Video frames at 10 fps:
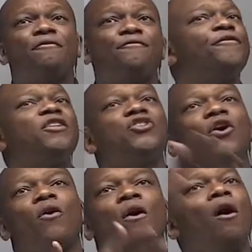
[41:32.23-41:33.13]
a
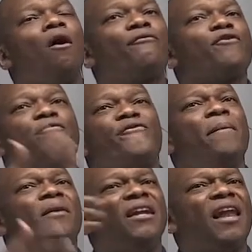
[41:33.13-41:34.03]
video of your
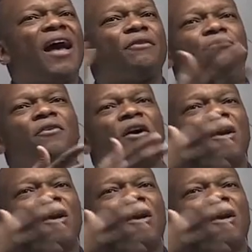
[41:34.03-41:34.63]
family life,